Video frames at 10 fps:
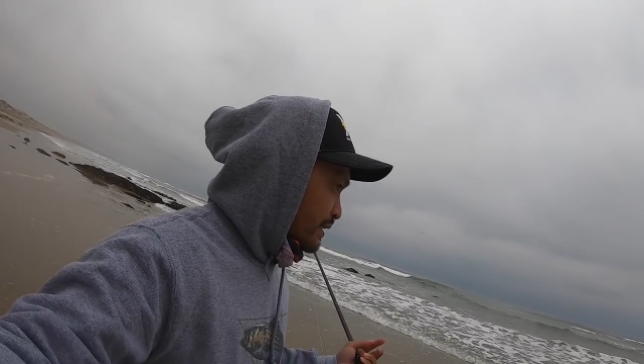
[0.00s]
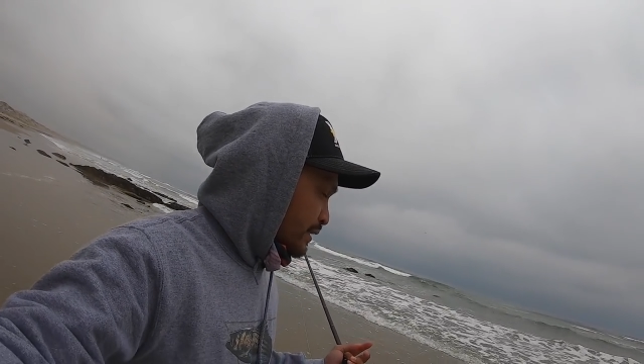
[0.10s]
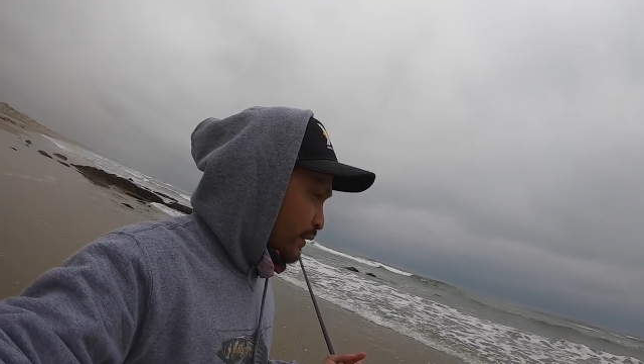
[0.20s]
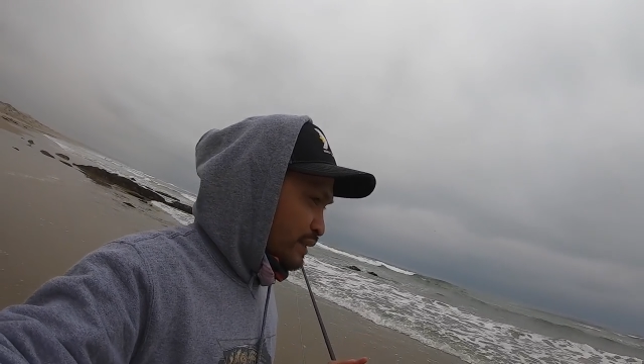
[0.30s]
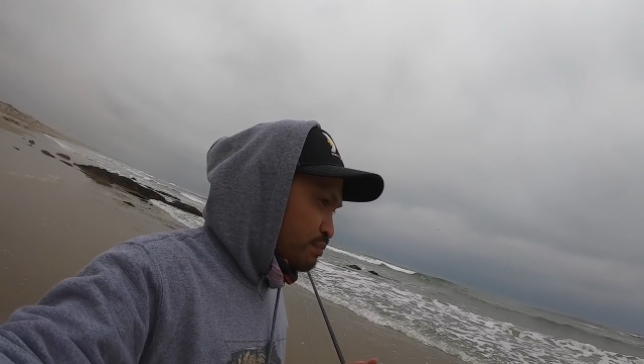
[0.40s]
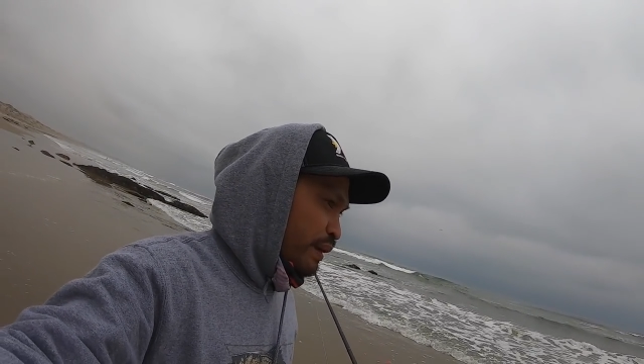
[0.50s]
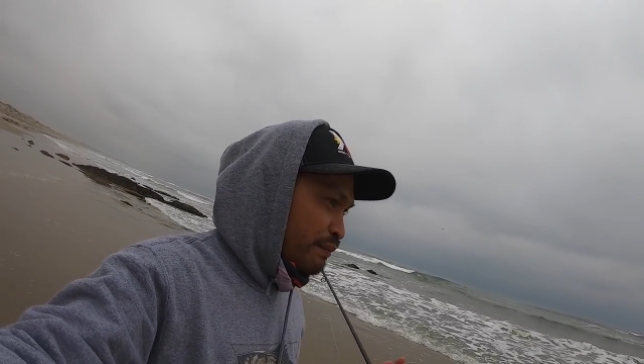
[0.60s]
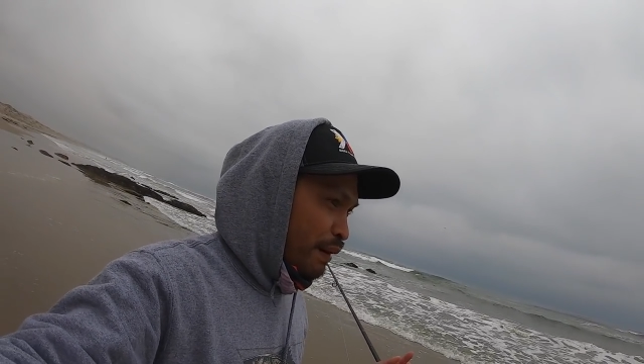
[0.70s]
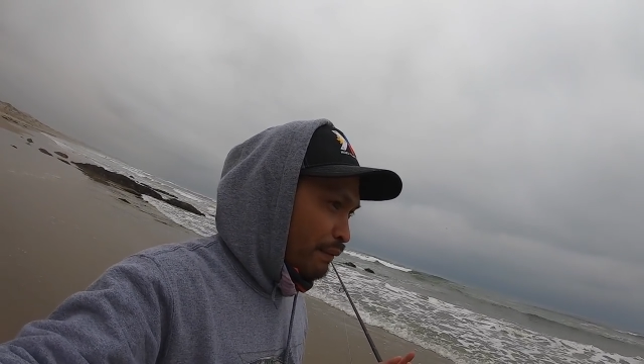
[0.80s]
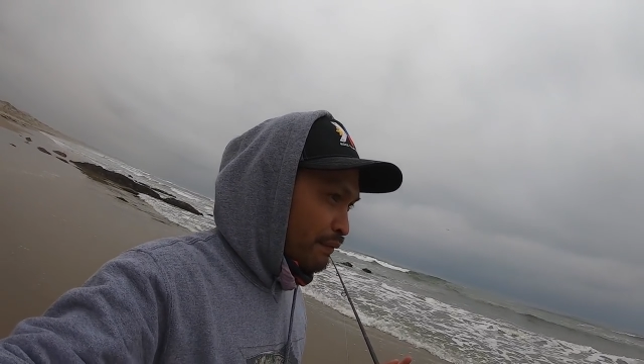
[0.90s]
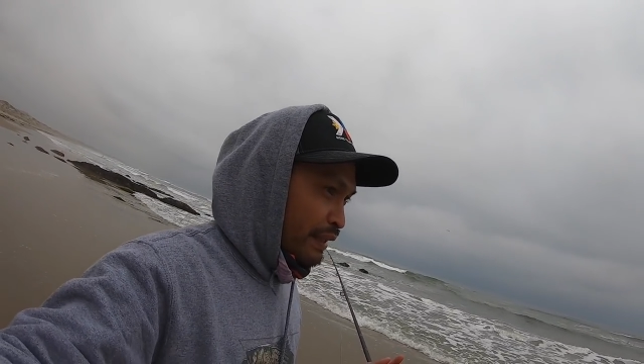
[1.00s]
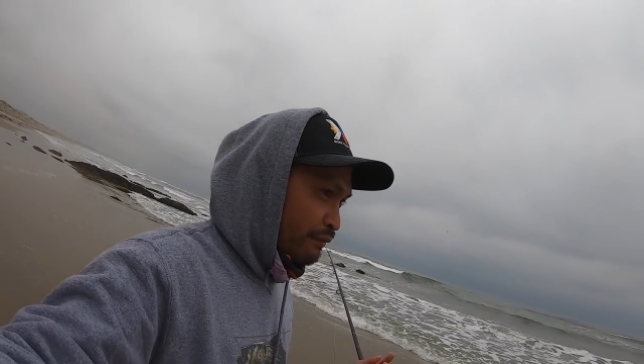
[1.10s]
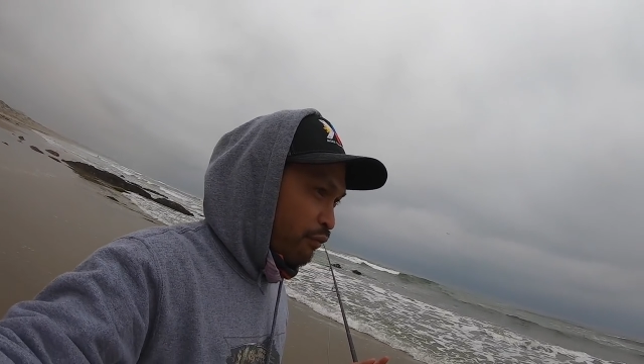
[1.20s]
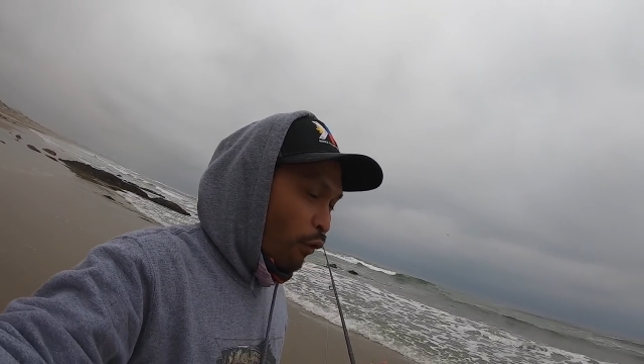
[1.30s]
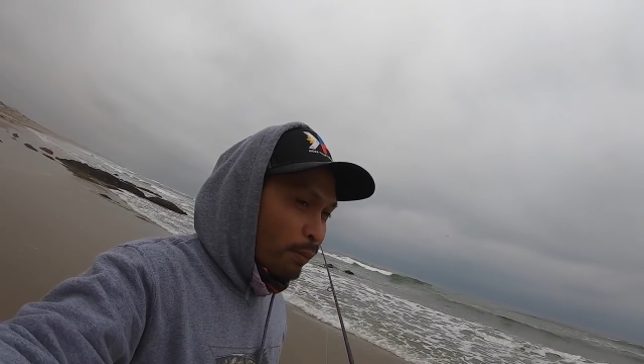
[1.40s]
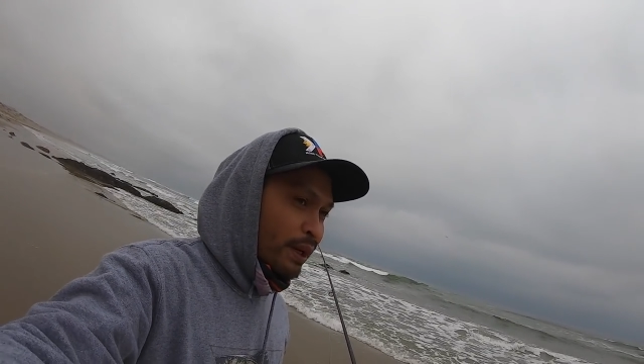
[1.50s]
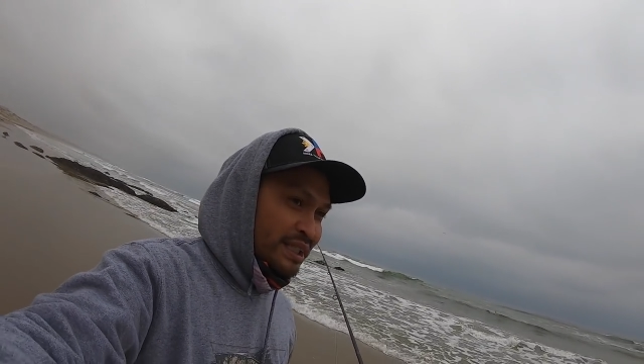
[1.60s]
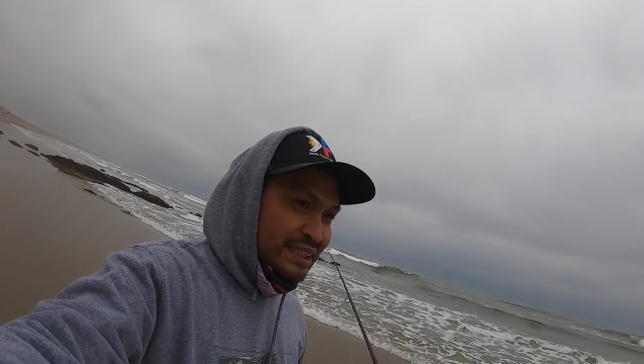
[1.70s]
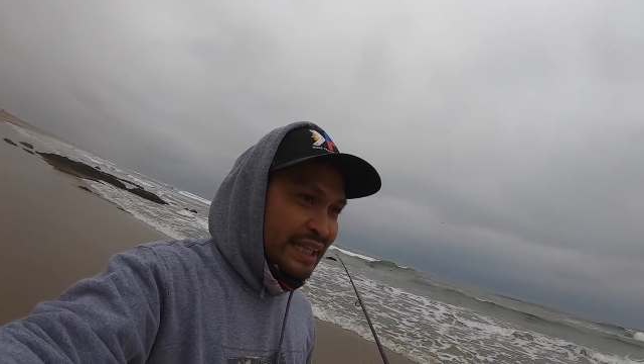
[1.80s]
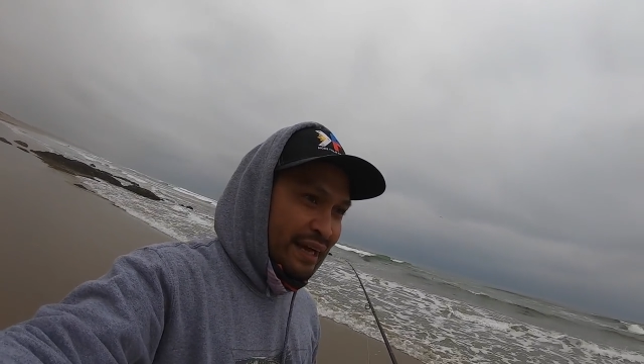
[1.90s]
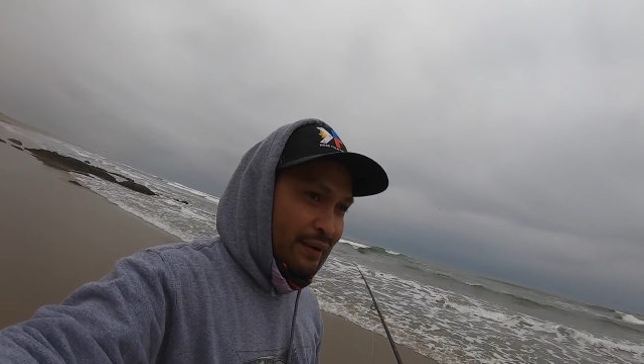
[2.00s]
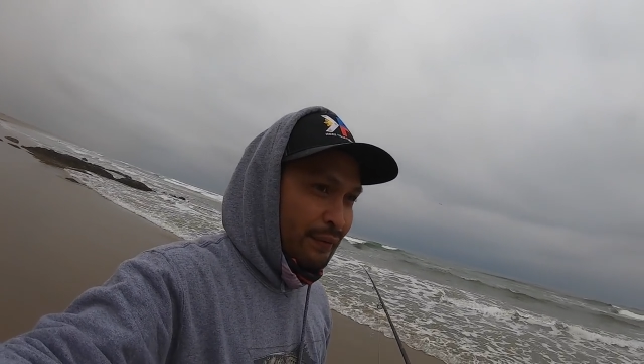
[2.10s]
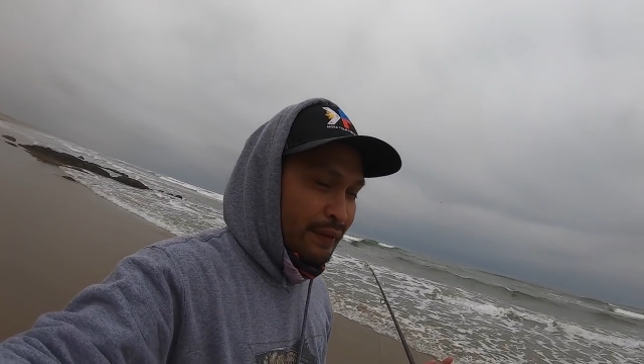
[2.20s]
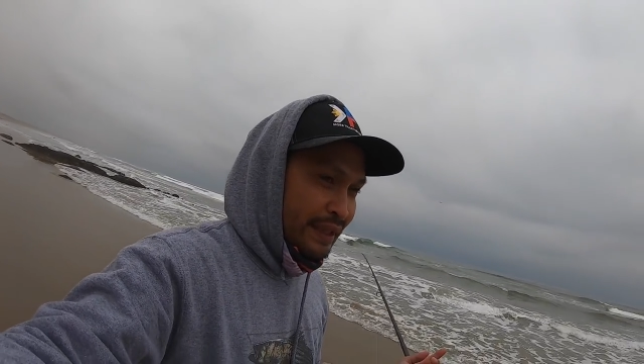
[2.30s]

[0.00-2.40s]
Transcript: So it's been probably four months now